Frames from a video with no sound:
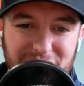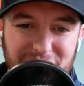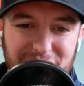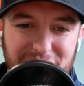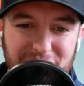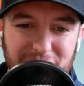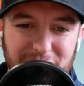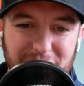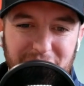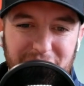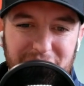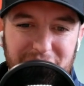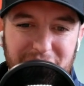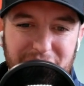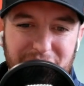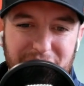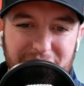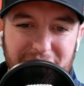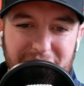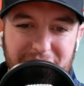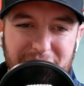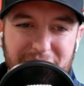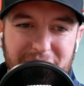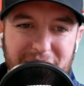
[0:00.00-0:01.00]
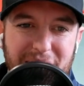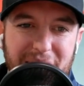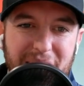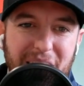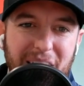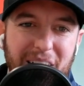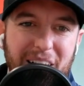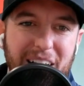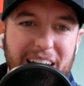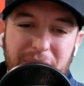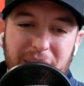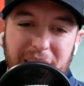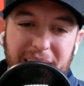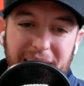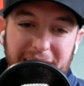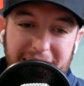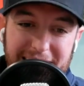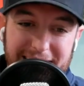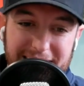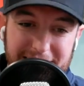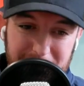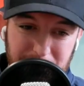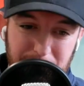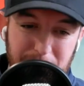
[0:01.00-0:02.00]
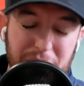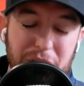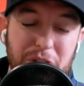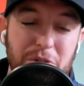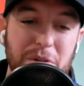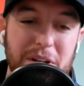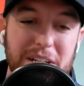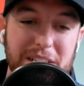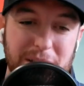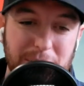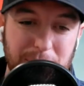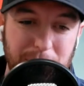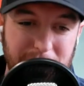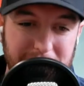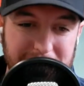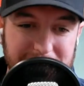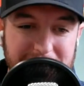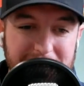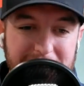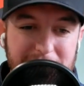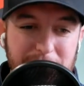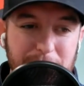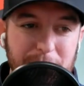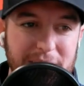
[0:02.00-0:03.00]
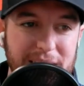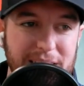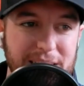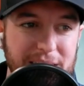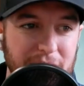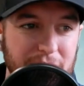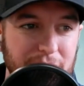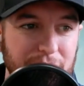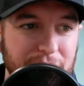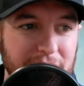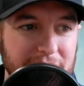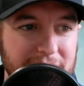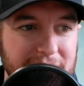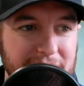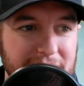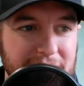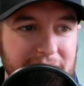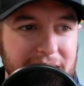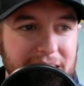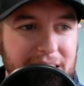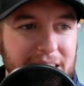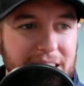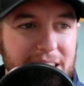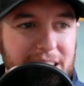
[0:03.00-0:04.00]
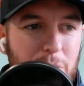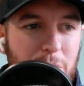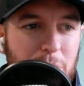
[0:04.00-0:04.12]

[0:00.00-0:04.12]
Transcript: All right. As somebody who runs a podcast myself, I think,